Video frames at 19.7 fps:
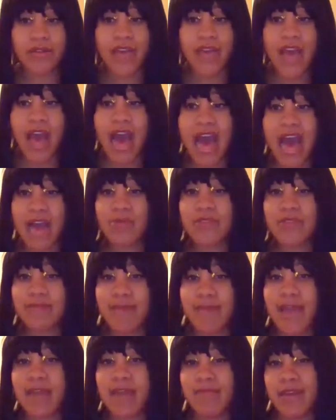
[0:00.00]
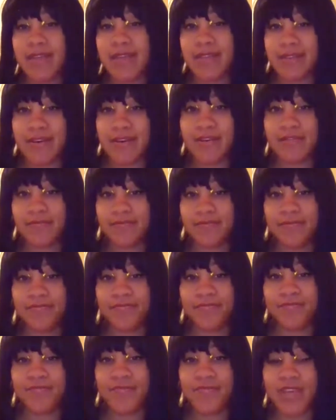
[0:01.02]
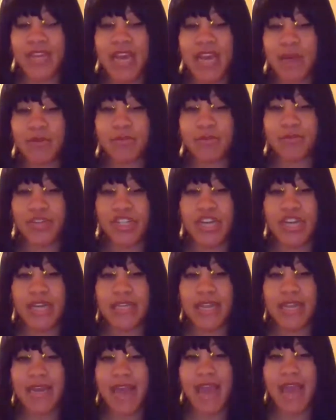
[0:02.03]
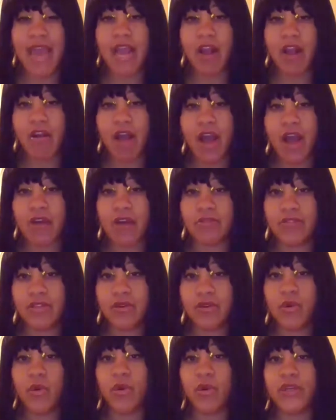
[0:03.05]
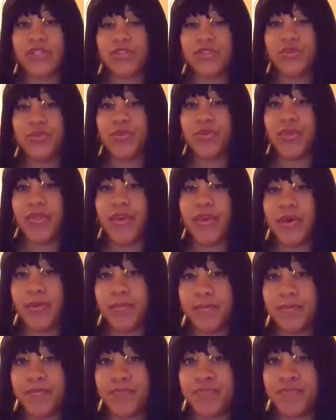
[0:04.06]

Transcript: I was mad at myself, and I was projecting that anger out onto them.